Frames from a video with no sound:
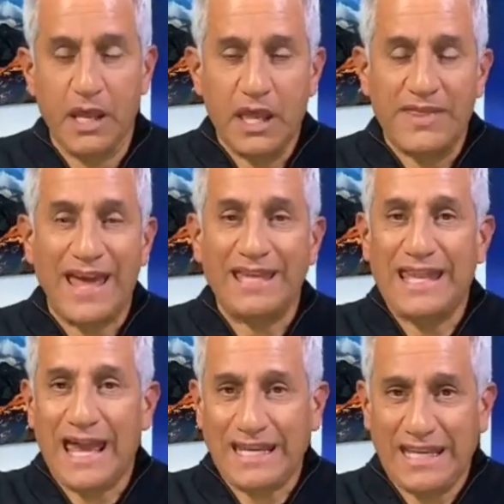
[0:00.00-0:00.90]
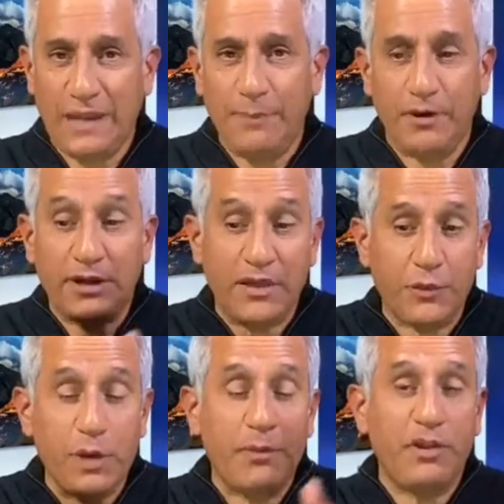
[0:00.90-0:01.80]
that 90-day period, that
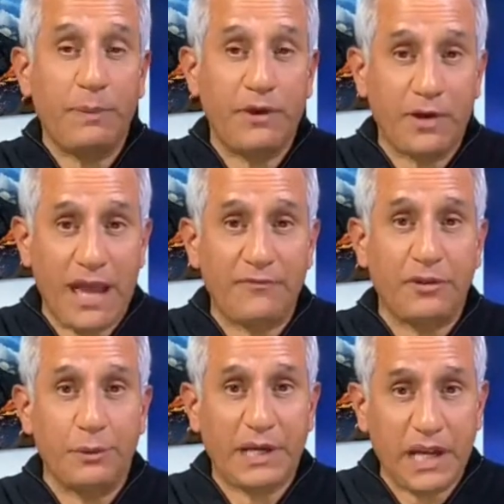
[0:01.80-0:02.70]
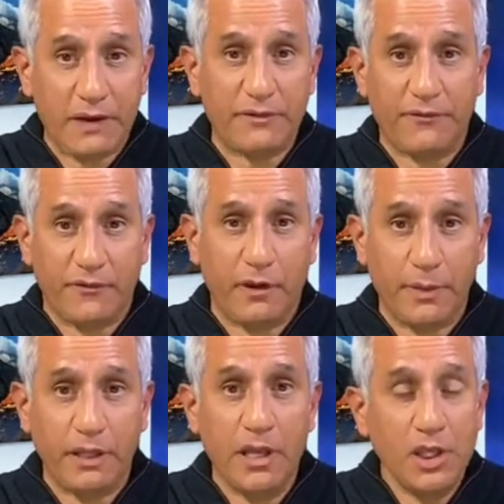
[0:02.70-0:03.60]
3-month period after you recover from
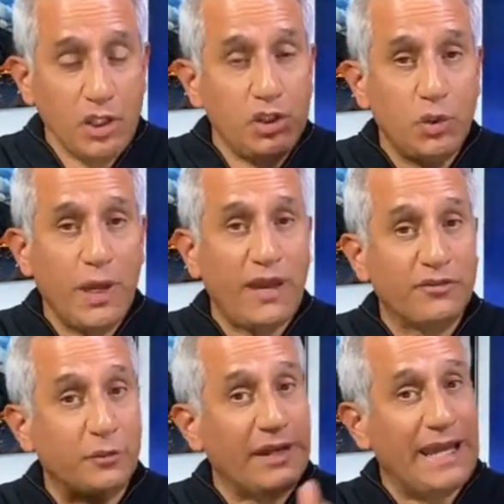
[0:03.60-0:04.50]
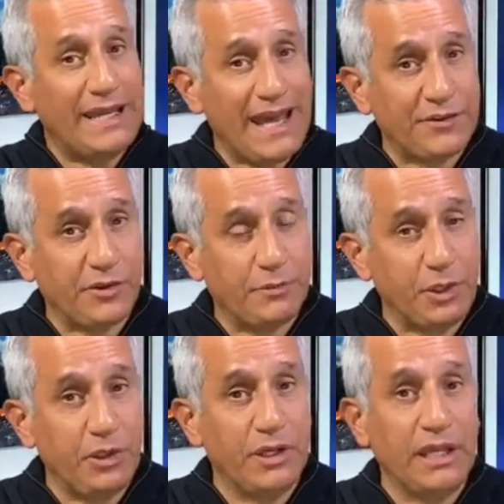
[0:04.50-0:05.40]
it, you do have some of that natural
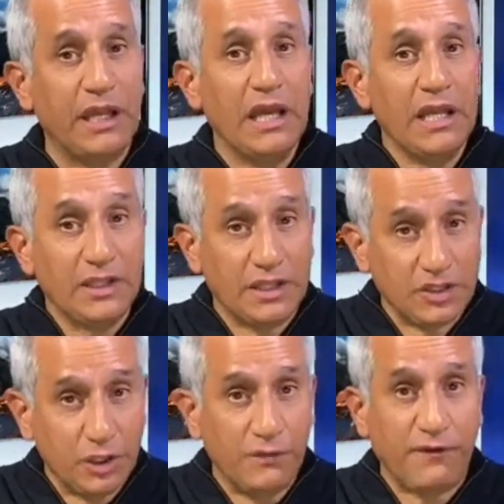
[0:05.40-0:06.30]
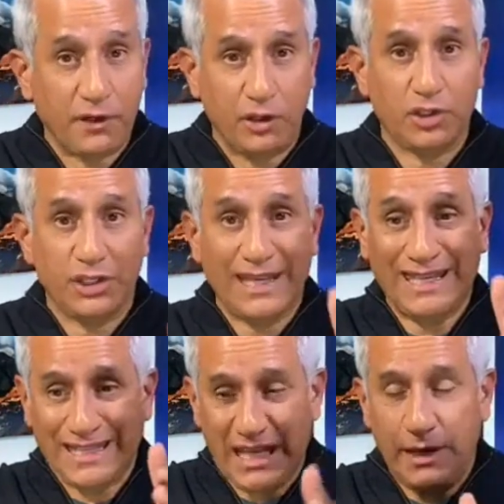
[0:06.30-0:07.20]
immunity that so far looks like
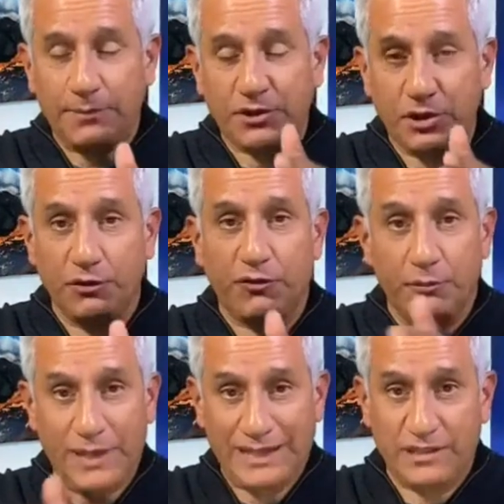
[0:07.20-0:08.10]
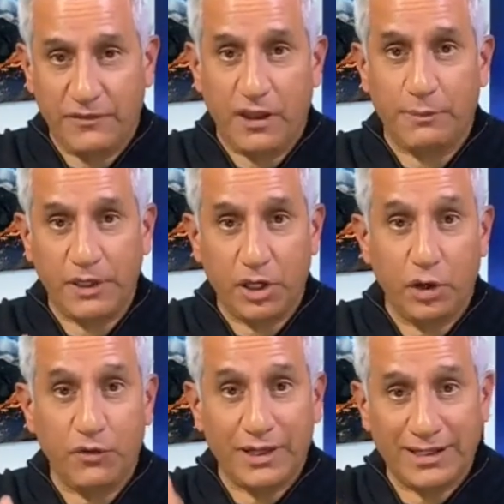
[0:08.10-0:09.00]
it keeps you from developing
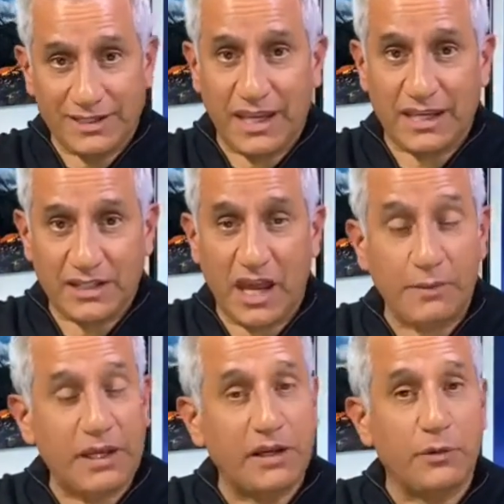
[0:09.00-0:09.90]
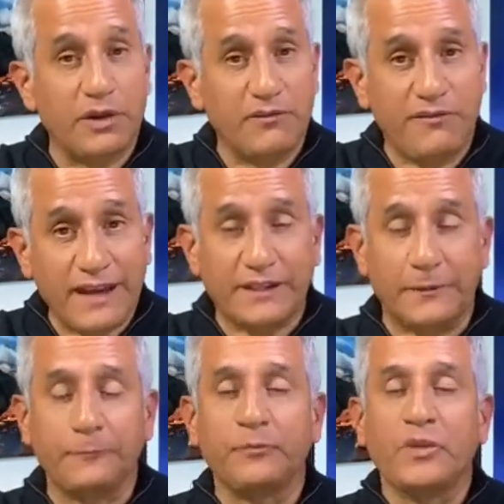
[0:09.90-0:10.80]
COVID a second time, getting
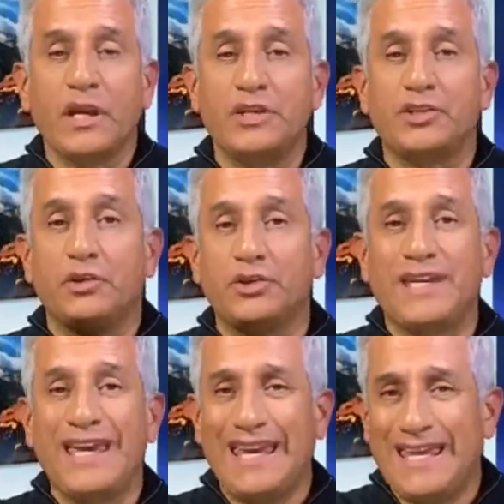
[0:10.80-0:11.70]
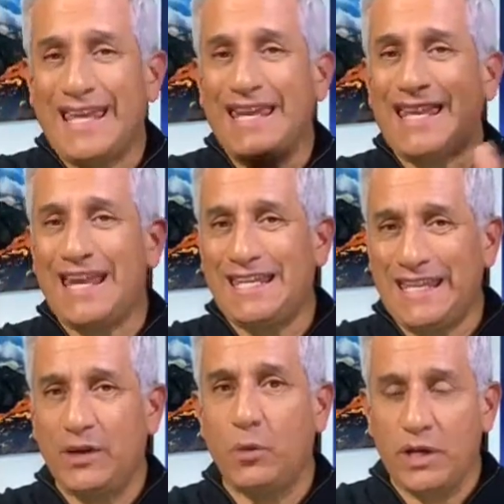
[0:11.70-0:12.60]
reinfected. And so they're saying in that
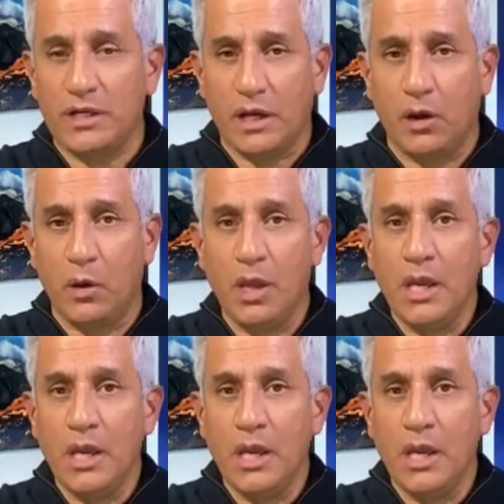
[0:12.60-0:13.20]
90-day window,